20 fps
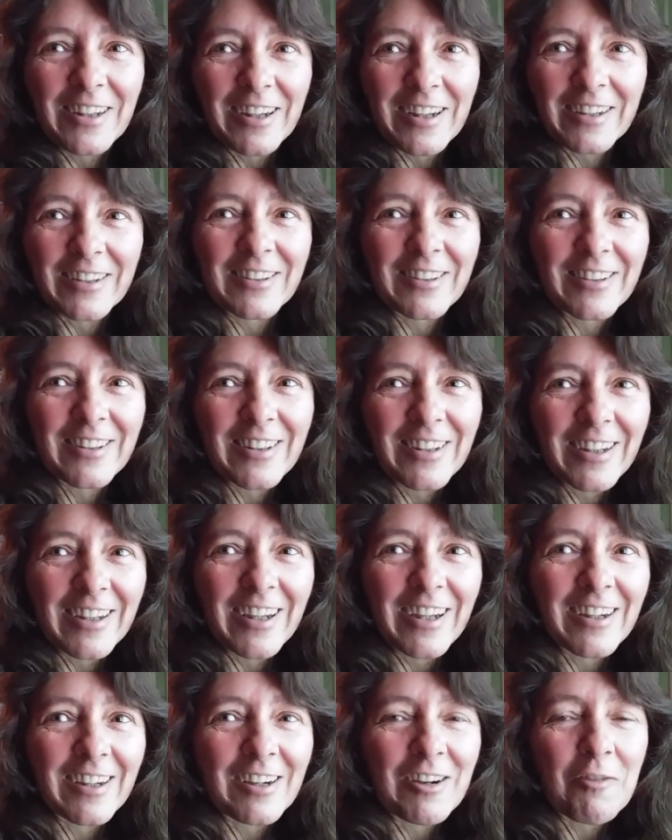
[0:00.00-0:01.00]
I, I
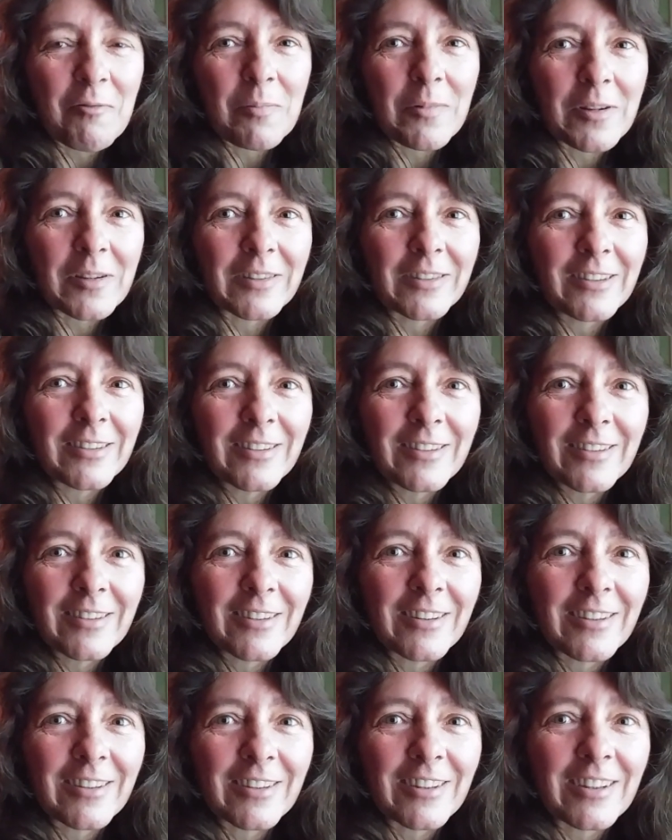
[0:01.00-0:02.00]
can't help it.
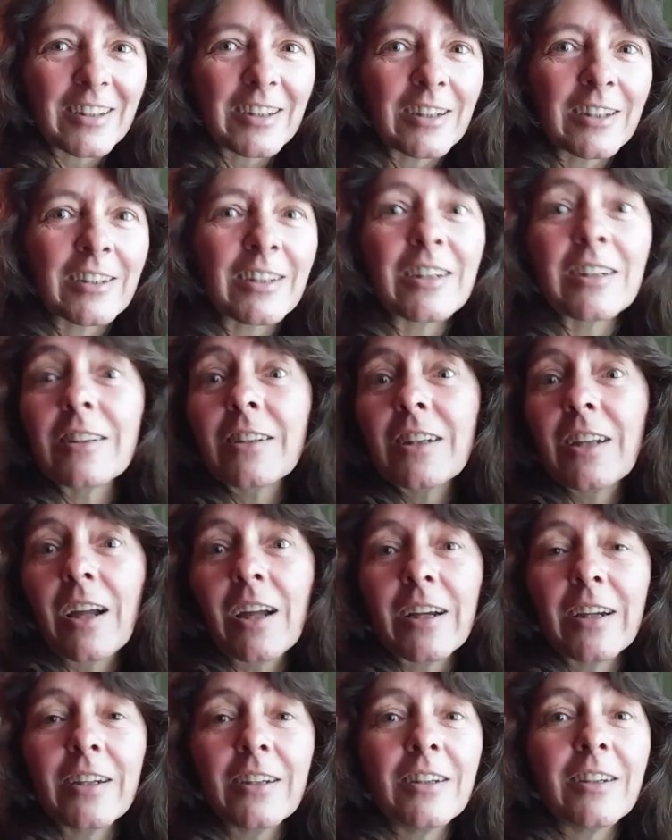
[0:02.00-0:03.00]
It's, it's
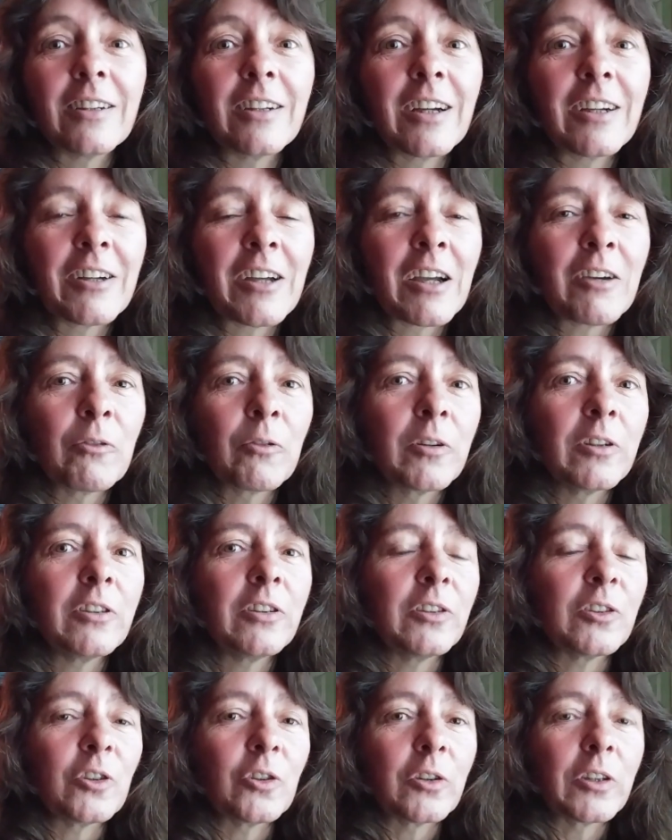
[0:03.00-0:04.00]
exciting and I
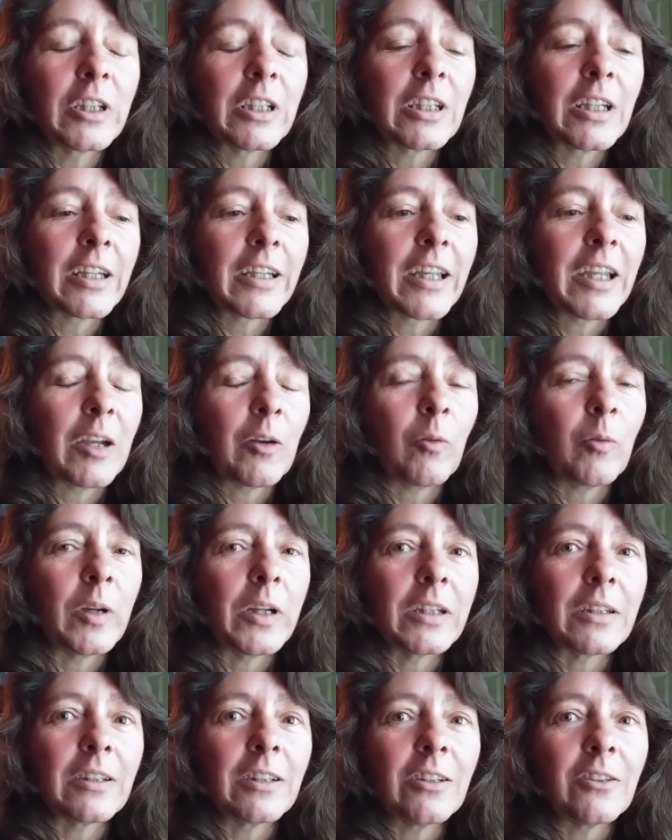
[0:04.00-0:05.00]
really enjoy it and I can't
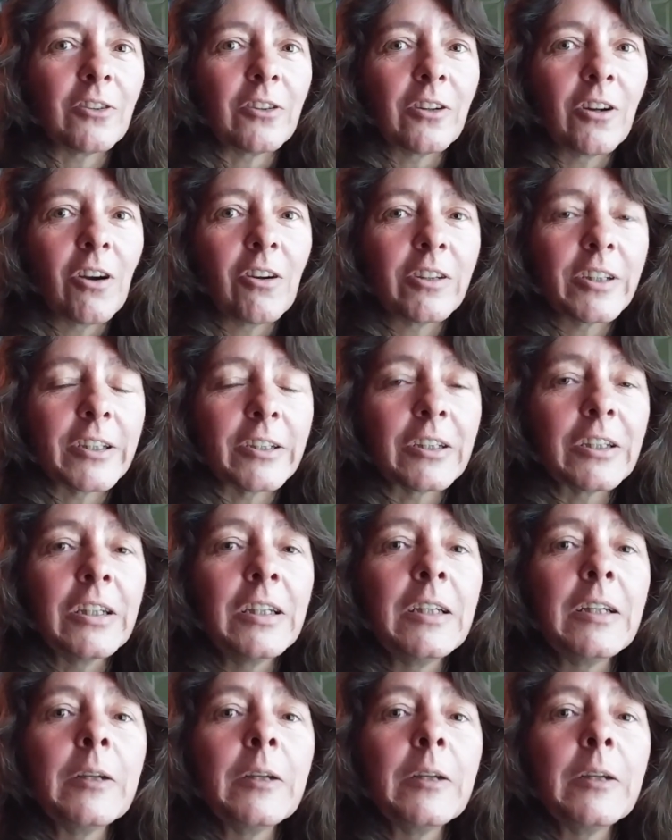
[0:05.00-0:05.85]
wait until they're all here.